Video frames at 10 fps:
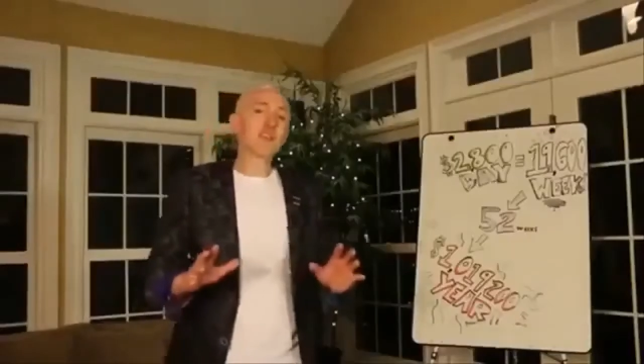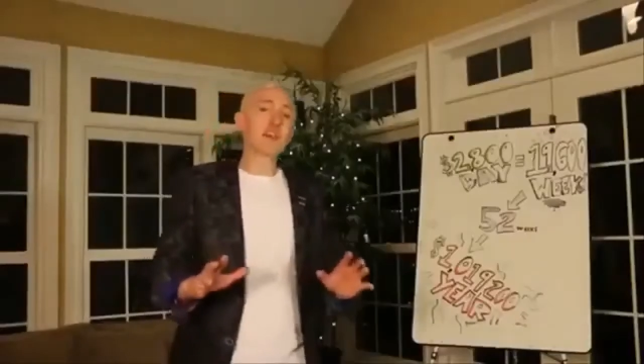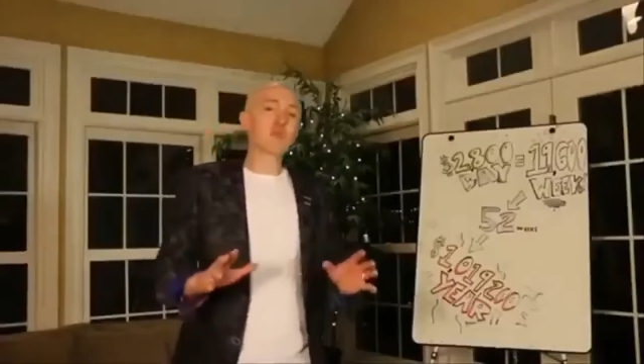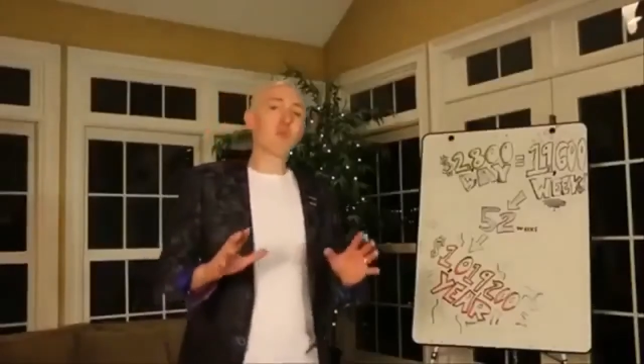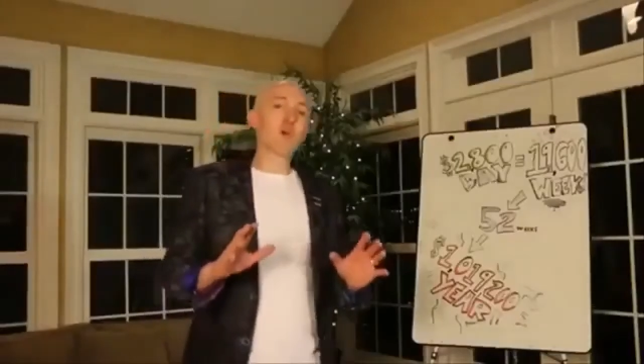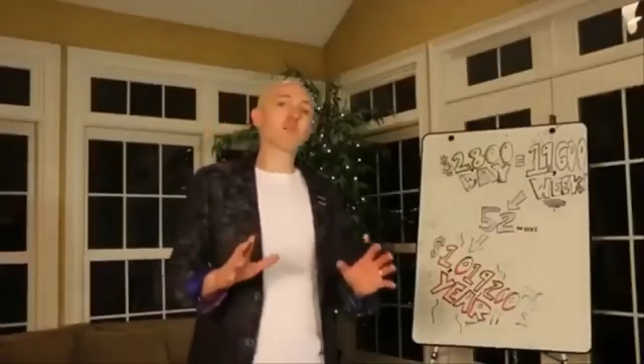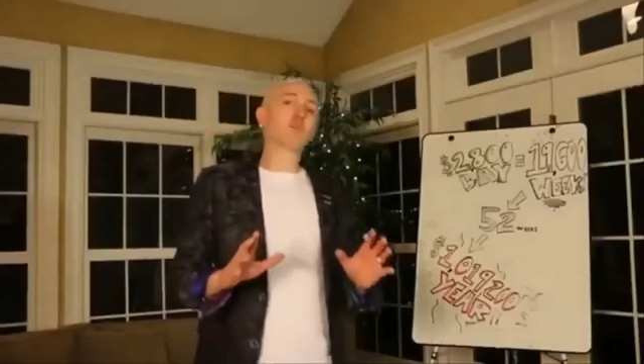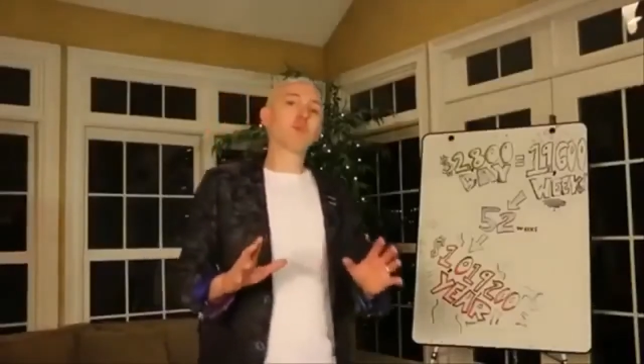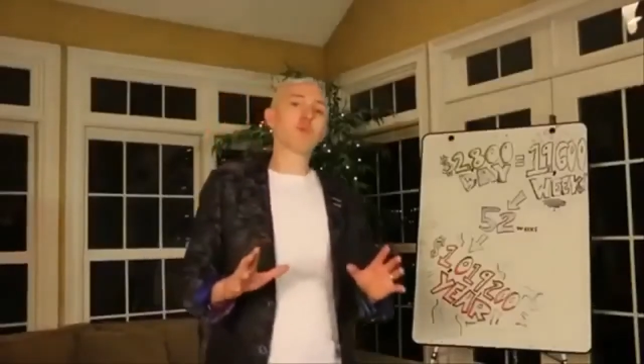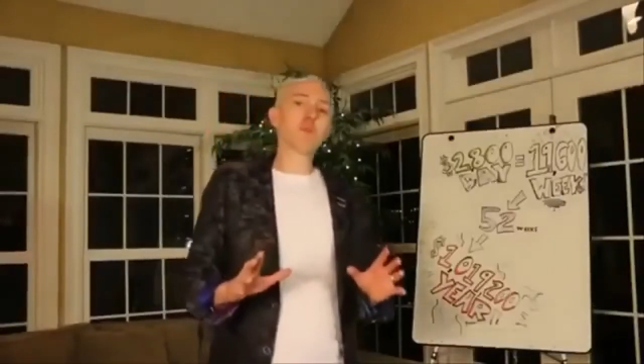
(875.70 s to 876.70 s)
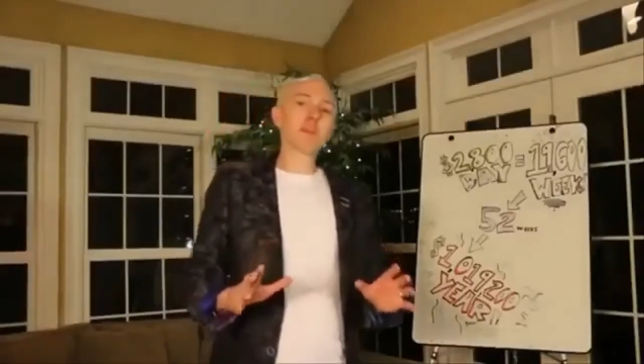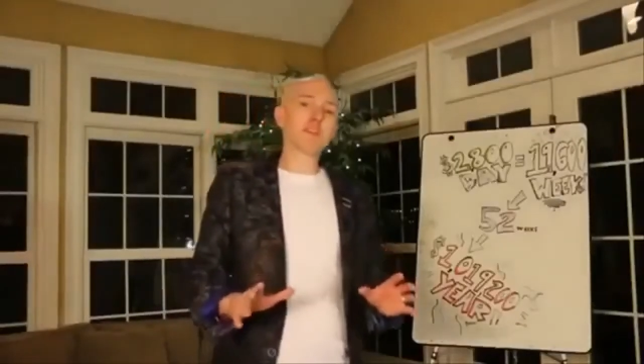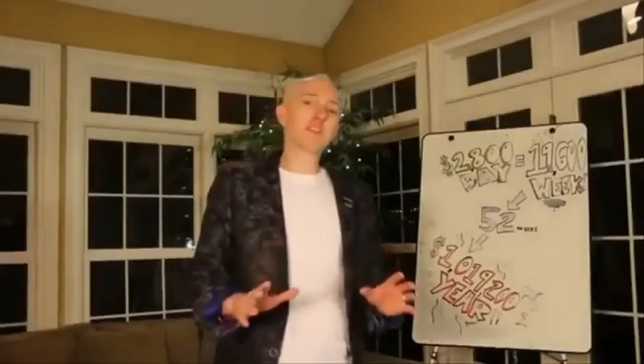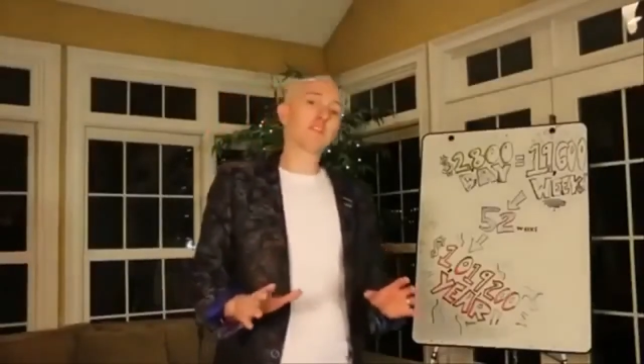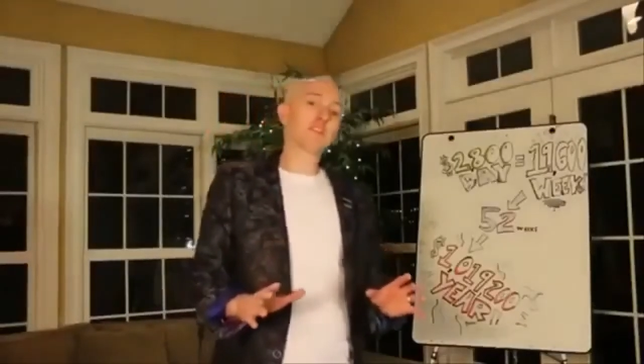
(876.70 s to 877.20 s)
Lewis has one more
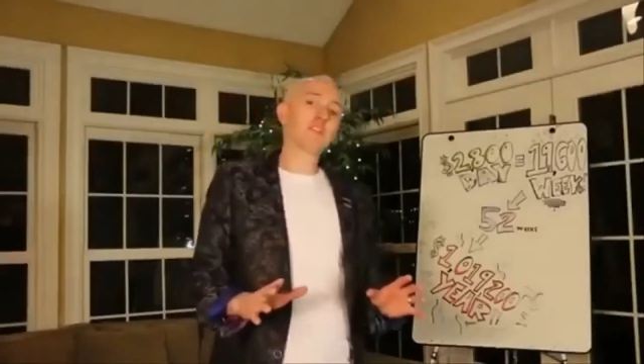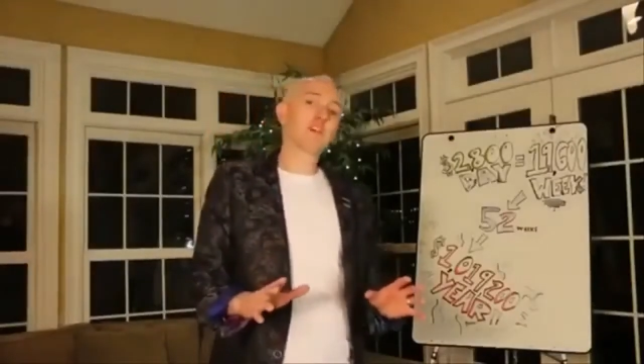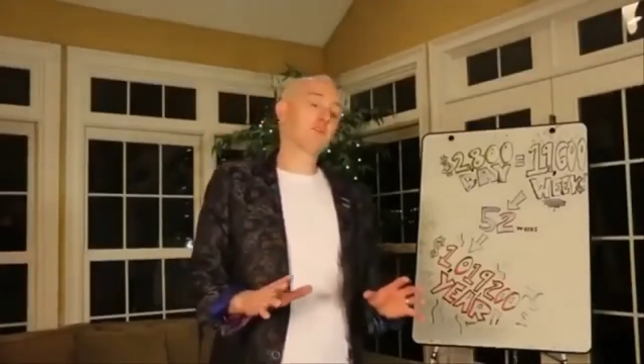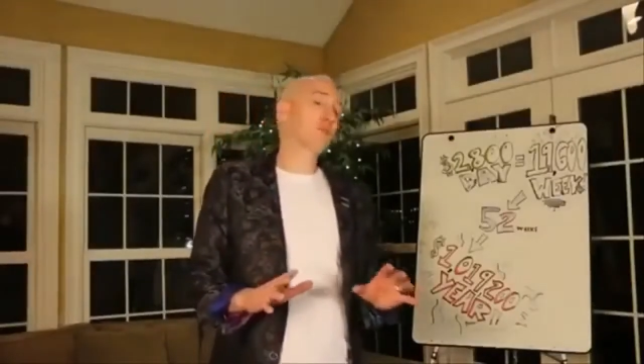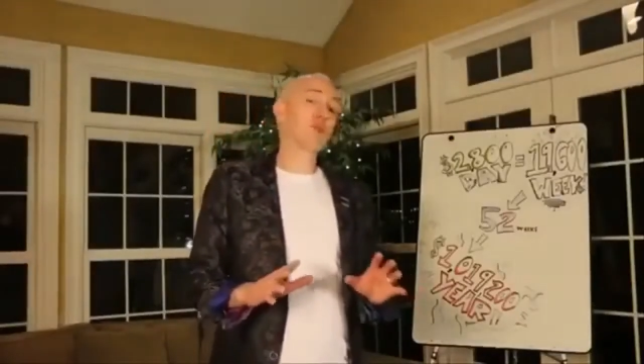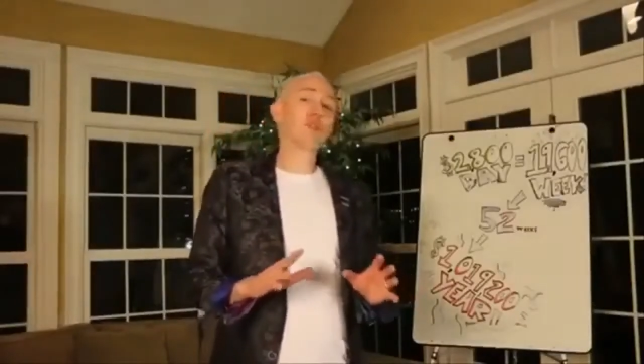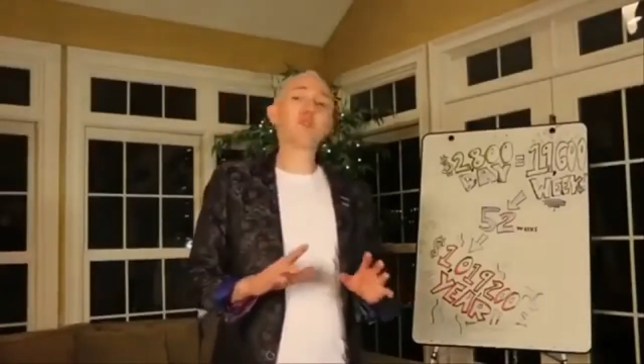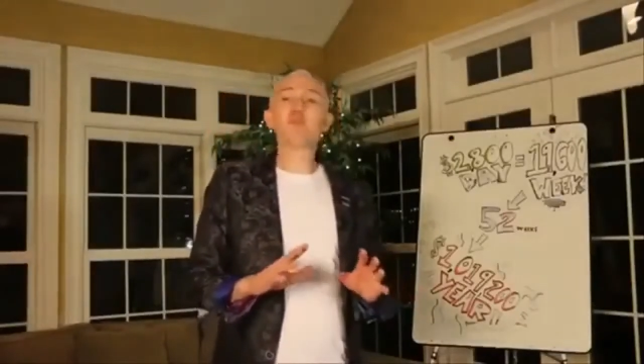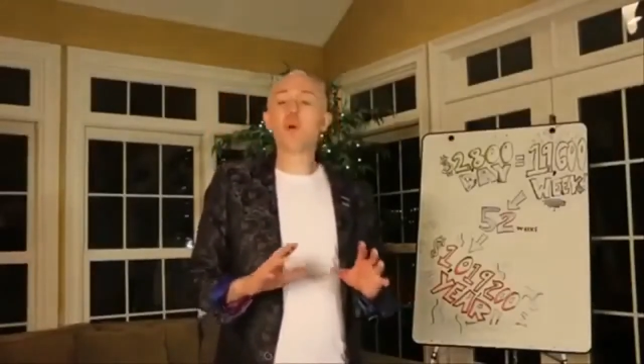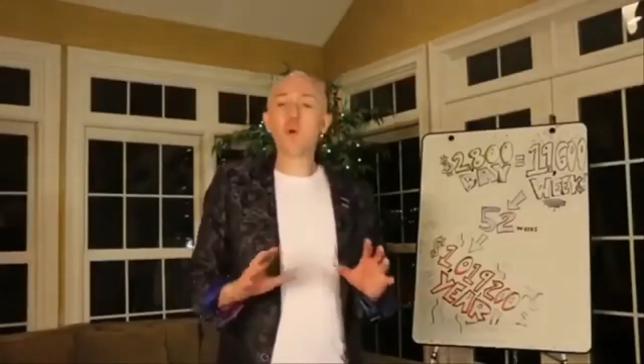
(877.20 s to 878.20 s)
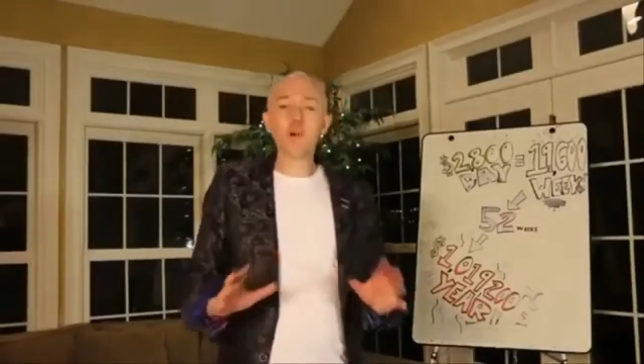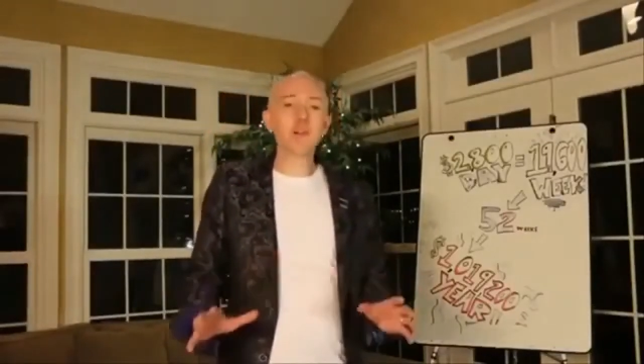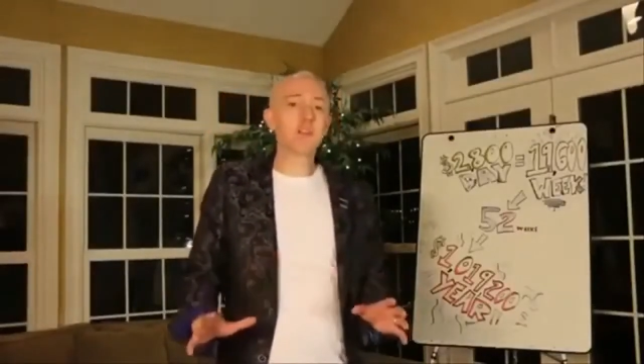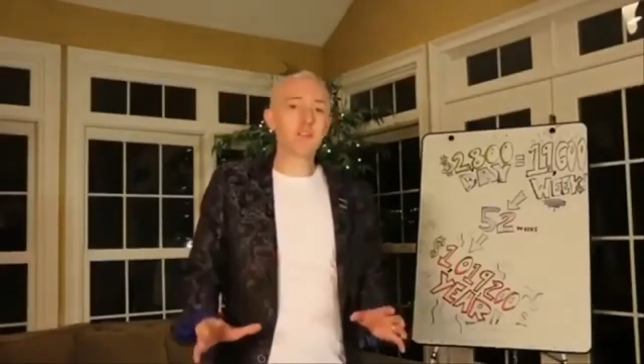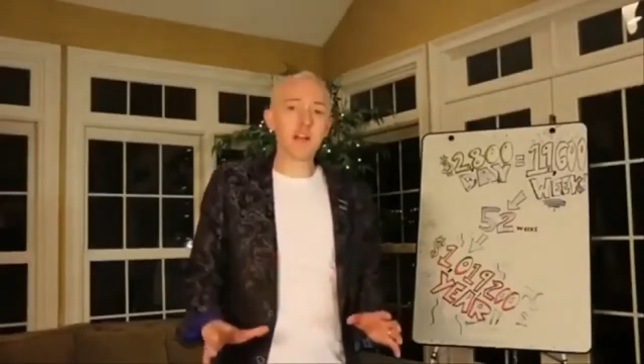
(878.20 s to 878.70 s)
piece of the most
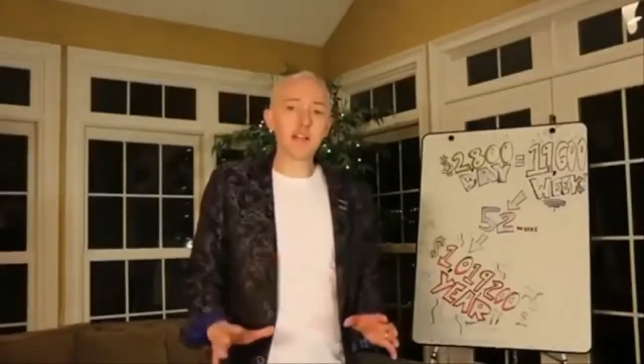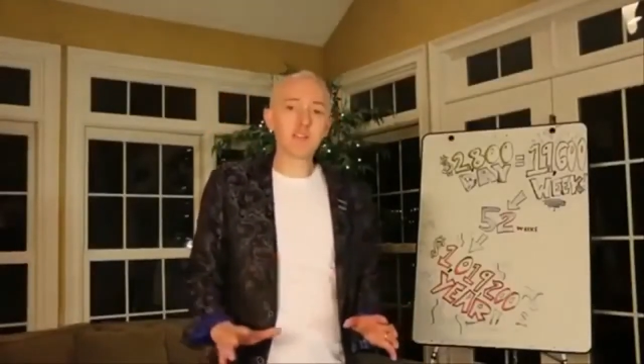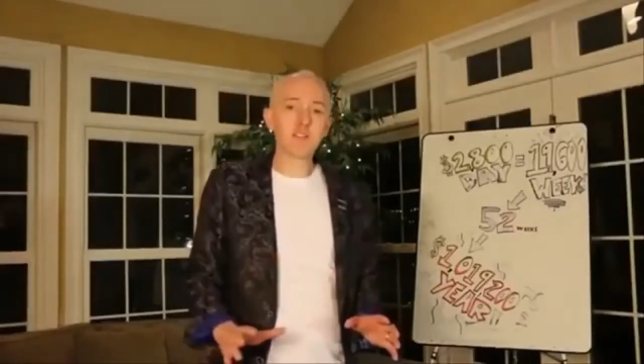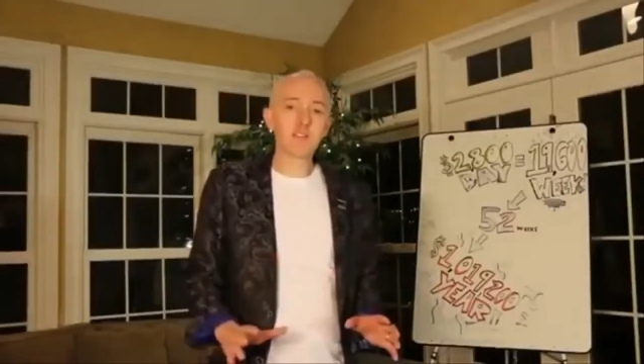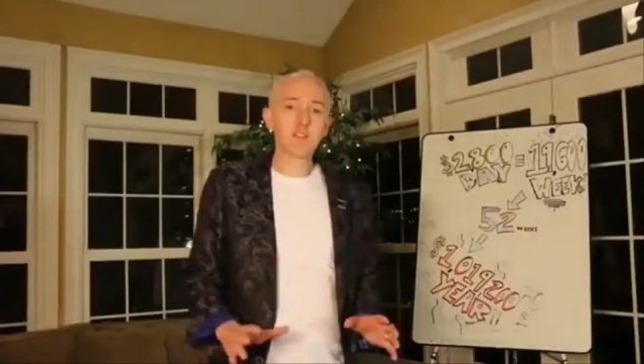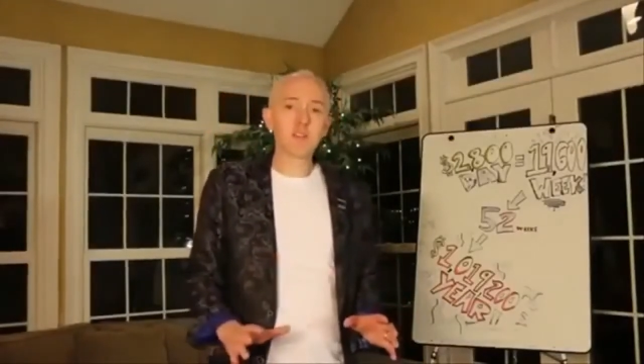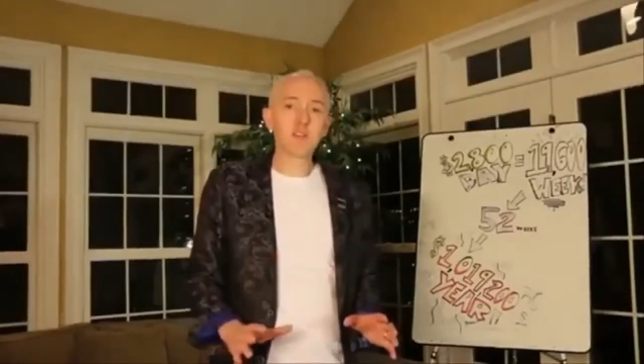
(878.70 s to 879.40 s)
important advice.